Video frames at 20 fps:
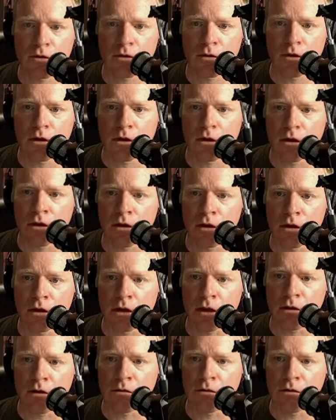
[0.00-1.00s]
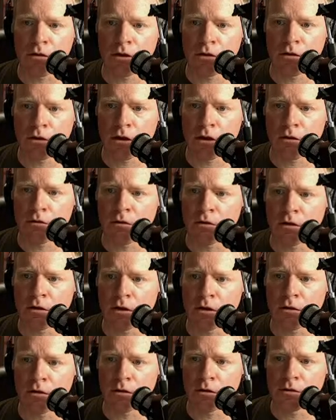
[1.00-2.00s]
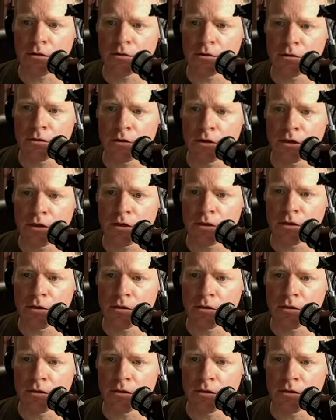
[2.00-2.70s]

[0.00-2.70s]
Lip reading: An error occurred during